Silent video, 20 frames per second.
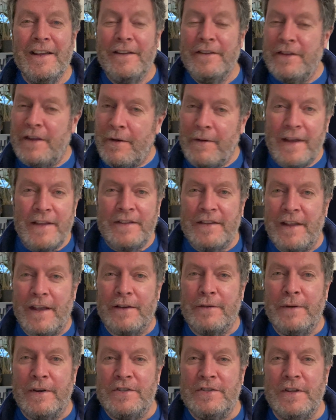Don't answer
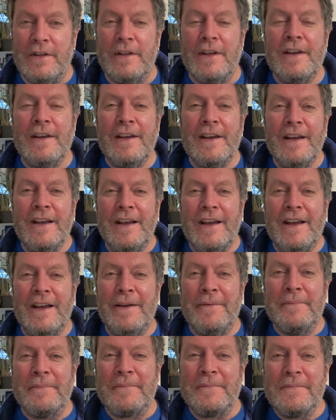that question.
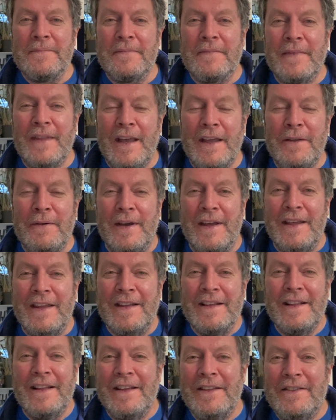Anyway,
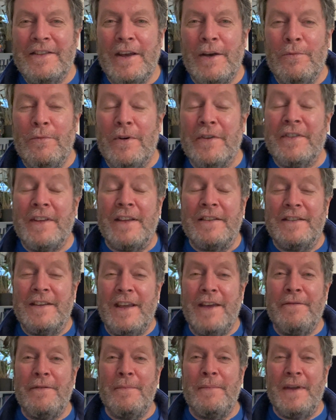so what that's
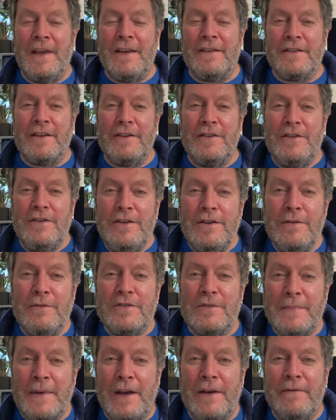given me is a
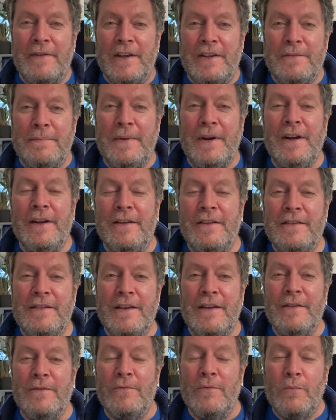huge amount of experience
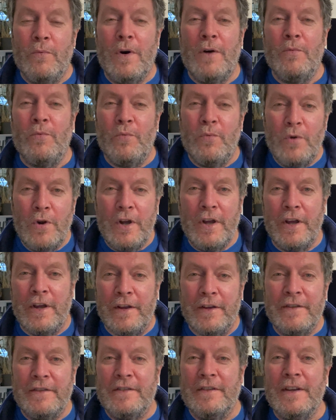in what
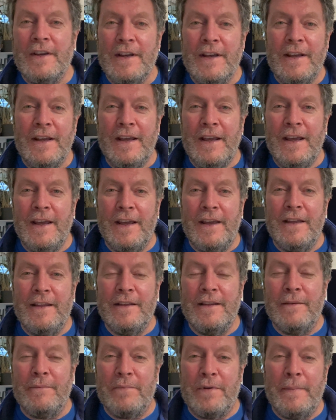works
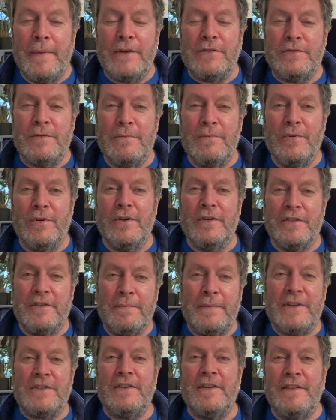in promotion boards,
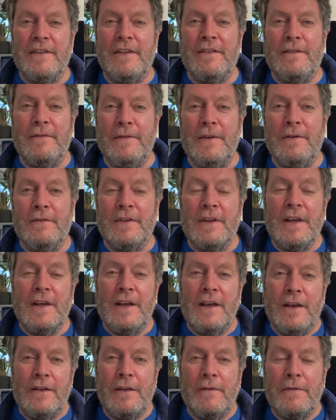specialist interviews,
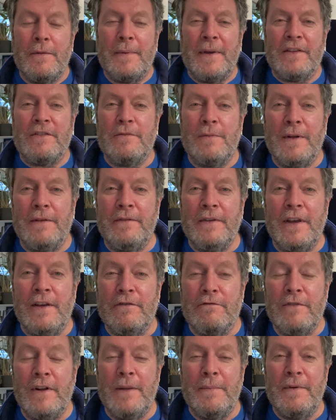and over the past 12
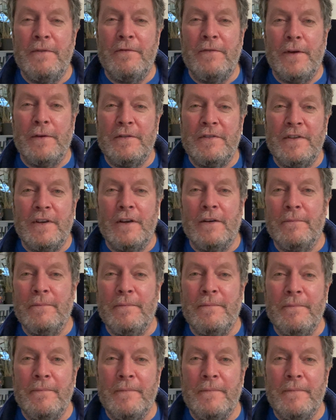years, really been focusing on